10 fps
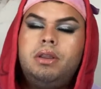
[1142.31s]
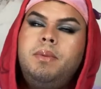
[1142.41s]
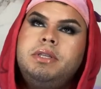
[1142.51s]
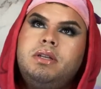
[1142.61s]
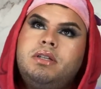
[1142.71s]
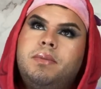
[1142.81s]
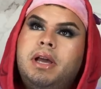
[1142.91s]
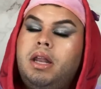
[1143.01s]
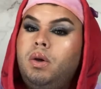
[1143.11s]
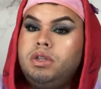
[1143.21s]
Let me tell you something.
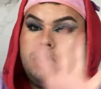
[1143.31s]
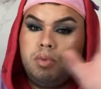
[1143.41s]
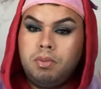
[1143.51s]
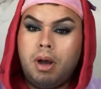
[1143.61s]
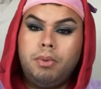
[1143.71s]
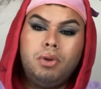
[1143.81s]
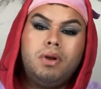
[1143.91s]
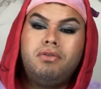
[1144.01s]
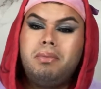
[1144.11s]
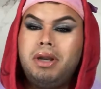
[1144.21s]
I know it's super popular.
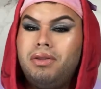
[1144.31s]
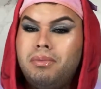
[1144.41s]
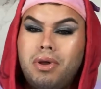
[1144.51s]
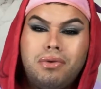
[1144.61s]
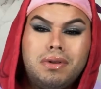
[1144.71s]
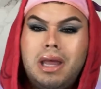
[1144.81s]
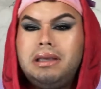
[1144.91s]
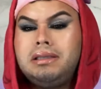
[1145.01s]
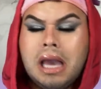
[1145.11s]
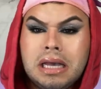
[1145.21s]
Everybody and their mother are like,
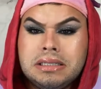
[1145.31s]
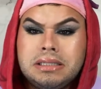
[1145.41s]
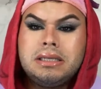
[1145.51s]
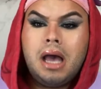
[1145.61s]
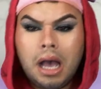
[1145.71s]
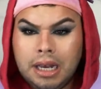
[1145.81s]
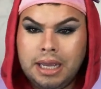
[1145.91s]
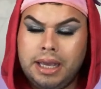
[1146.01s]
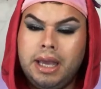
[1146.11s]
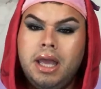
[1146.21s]
yes,
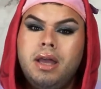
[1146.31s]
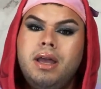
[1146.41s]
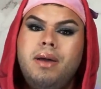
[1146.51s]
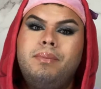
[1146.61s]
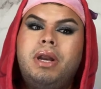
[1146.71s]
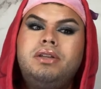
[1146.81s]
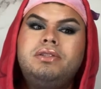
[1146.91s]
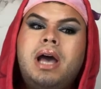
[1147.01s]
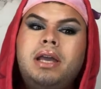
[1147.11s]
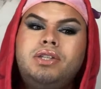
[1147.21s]
honey. But I
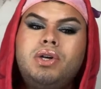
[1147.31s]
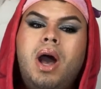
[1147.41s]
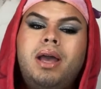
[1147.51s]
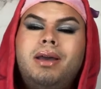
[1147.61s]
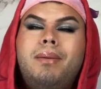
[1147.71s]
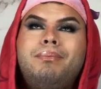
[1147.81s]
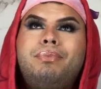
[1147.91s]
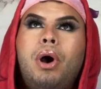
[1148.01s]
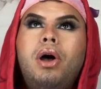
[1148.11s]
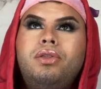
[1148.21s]
am
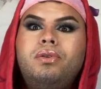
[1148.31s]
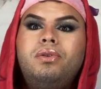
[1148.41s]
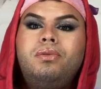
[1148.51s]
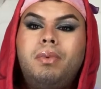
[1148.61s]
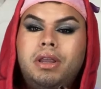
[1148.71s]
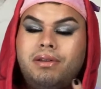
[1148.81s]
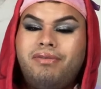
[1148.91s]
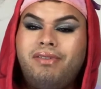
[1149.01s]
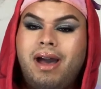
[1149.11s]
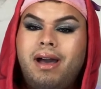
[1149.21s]
bothered by the
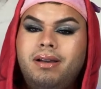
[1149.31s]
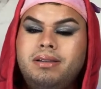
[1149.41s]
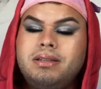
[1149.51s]
fact.